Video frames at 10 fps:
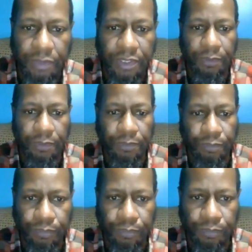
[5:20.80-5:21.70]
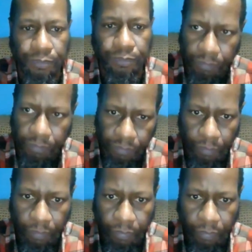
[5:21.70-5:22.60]

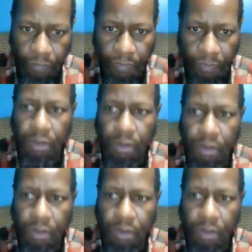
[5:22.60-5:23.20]
(no one is talking)